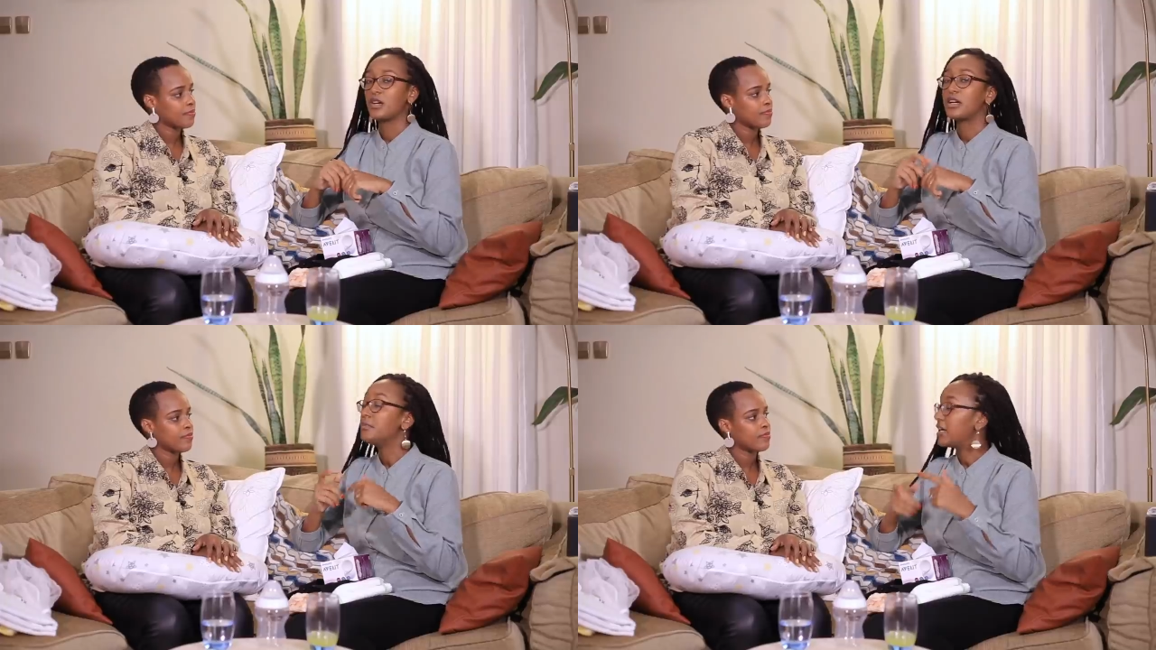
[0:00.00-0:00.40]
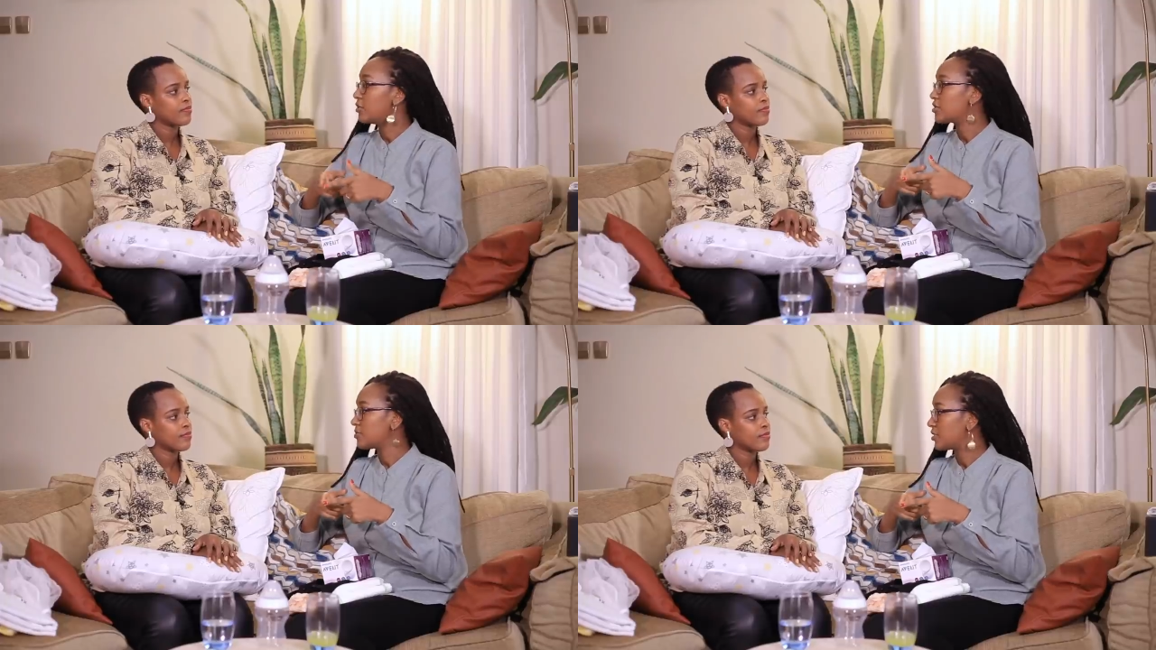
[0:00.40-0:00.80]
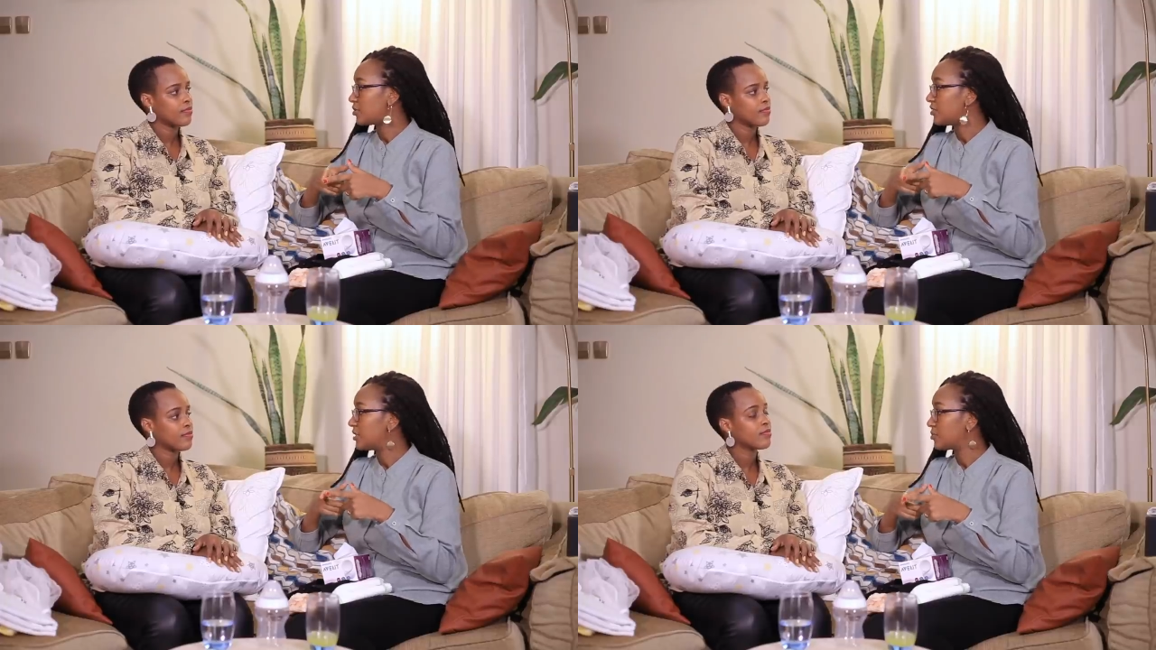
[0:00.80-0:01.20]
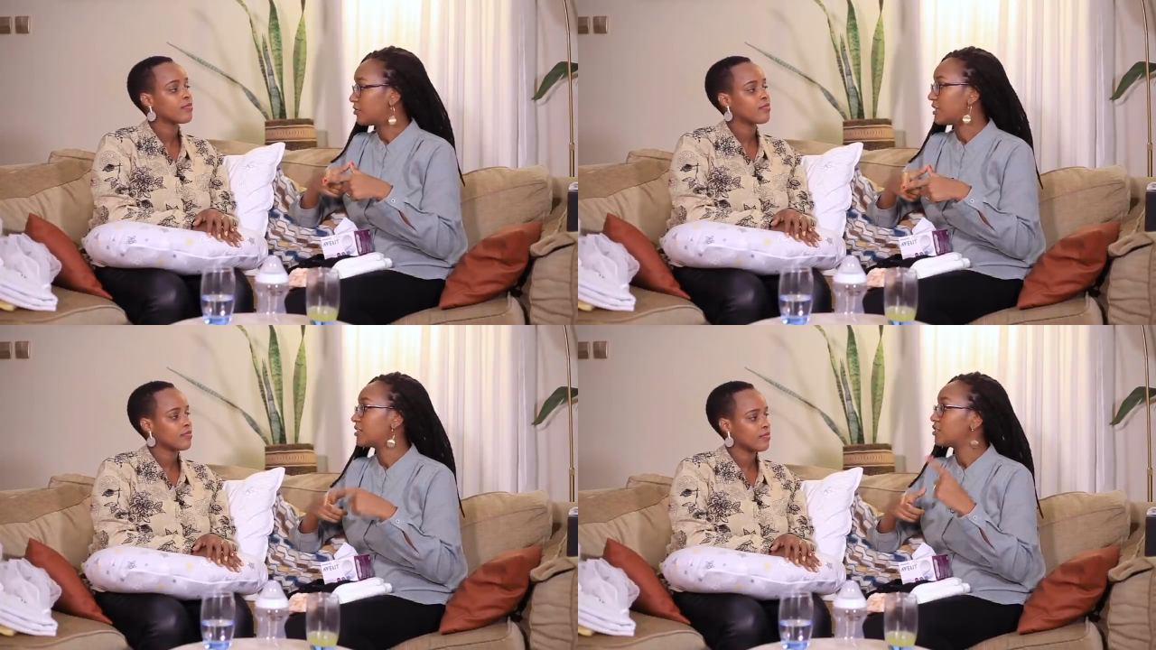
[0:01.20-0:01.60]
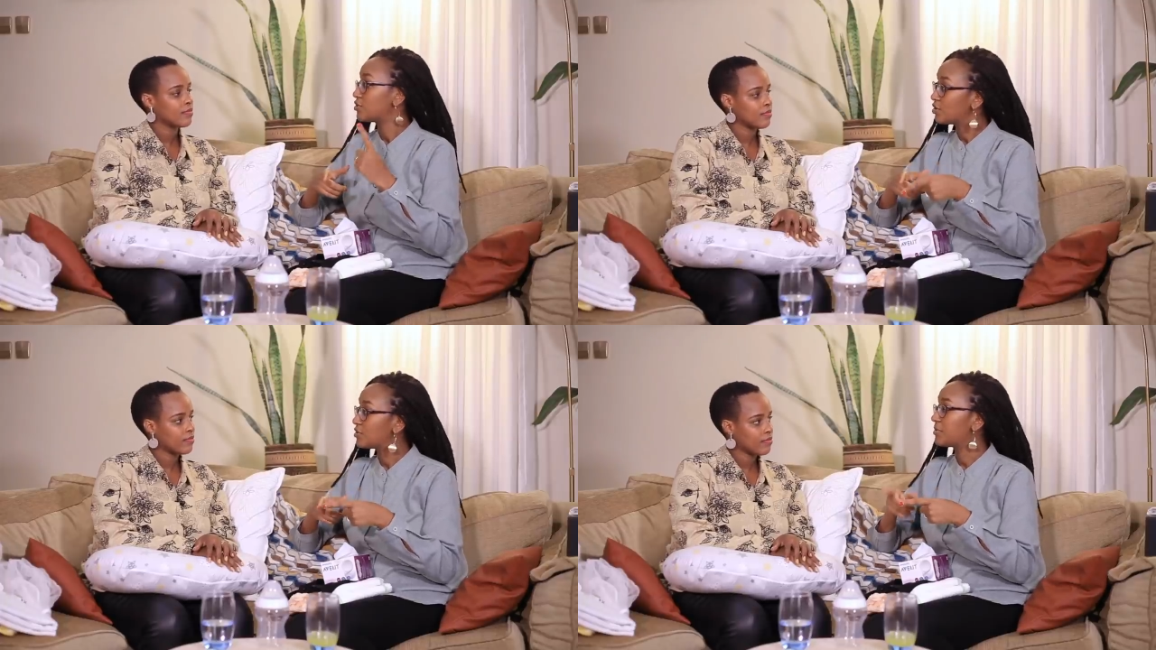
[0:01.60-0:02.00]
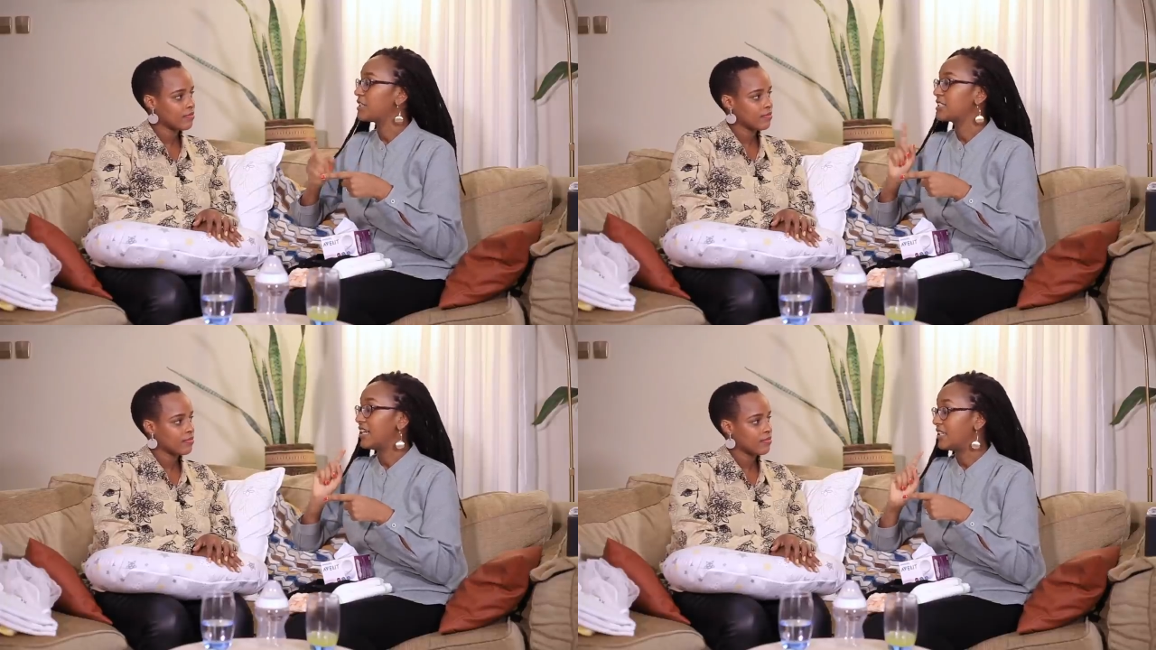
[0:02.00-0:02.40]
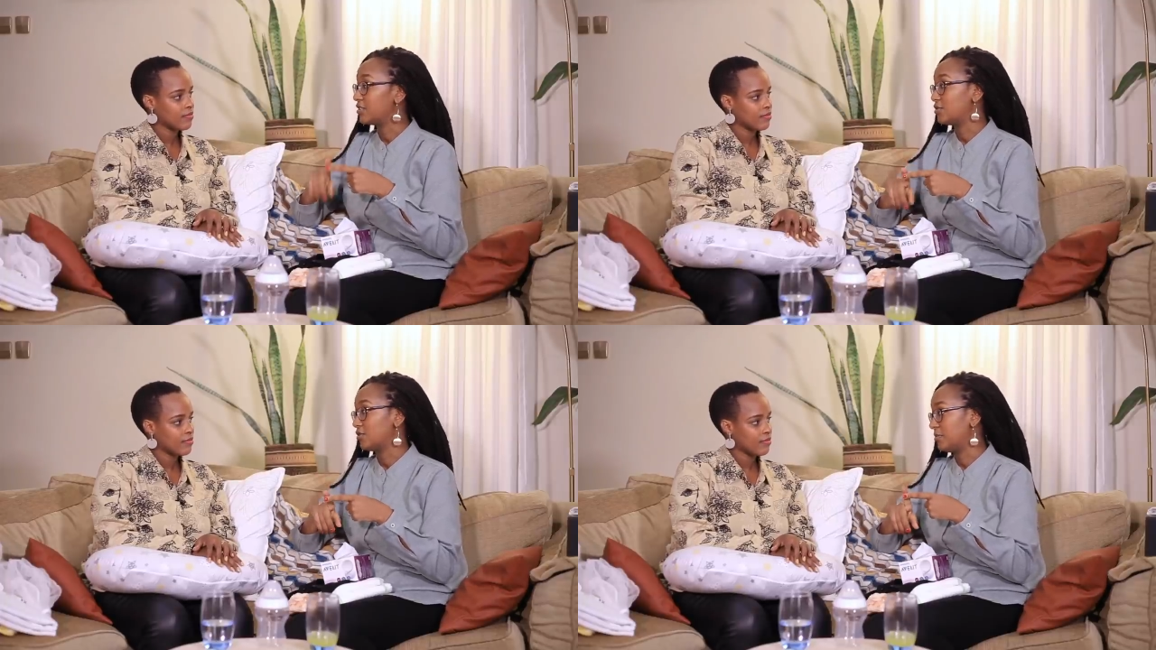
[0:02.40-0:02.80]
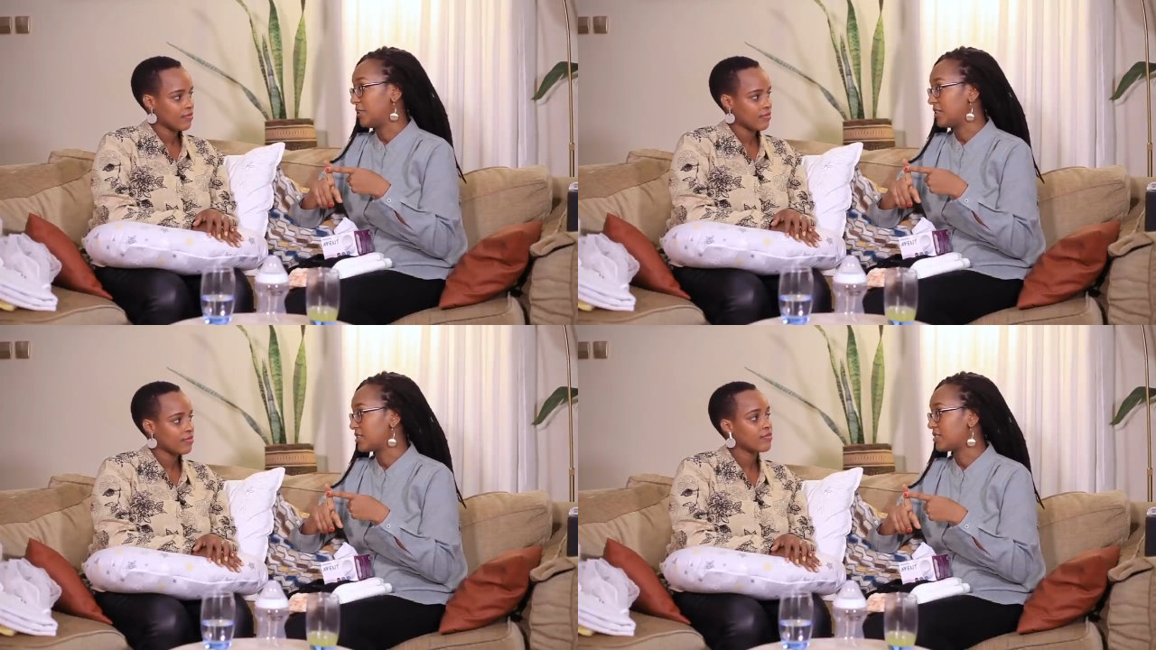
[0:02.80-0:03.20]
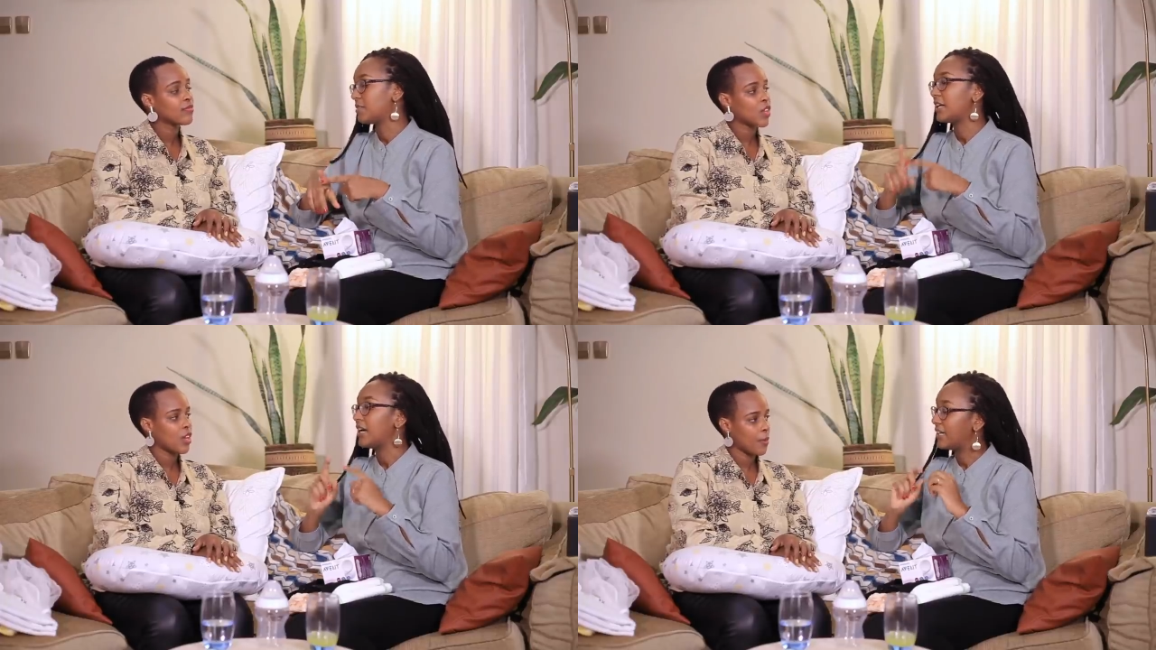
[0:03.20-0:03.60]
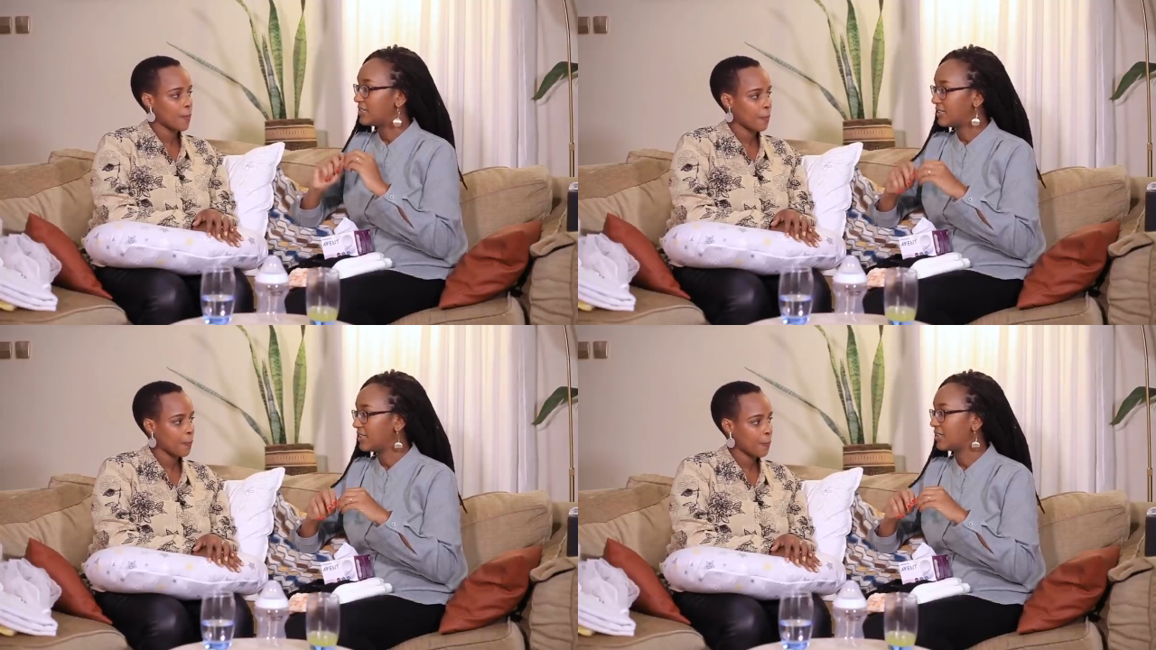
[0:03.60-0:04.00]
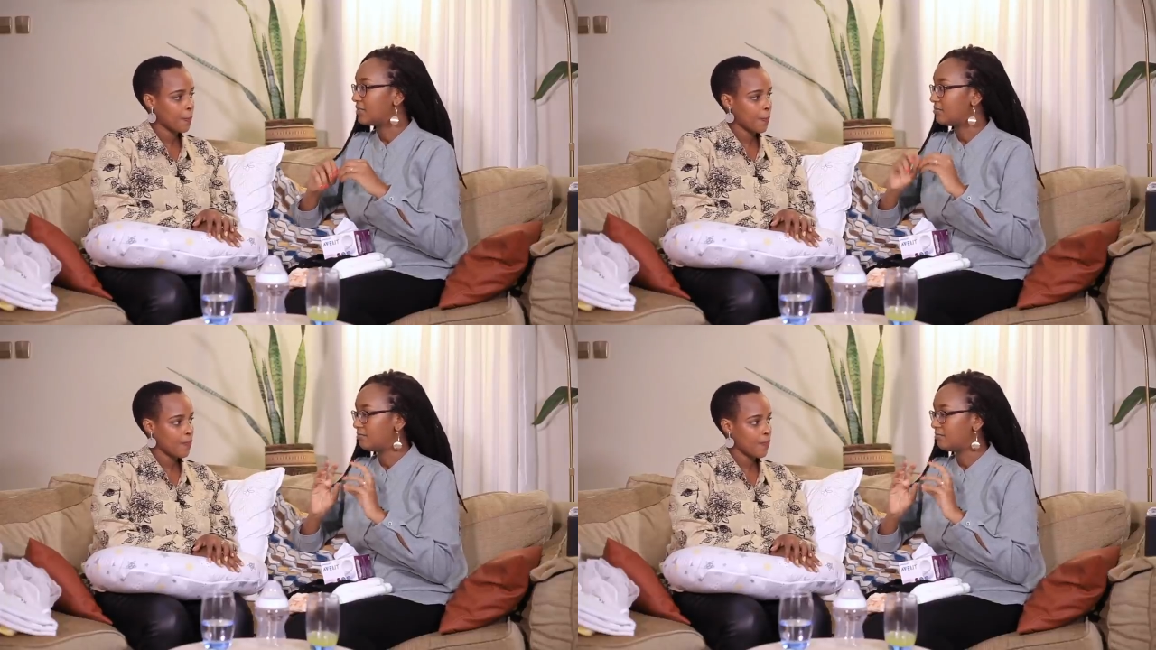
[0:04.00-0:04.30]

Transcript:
Speaker 1: at my hospital, they provided a toothbrush and a toothpaste, but I had taken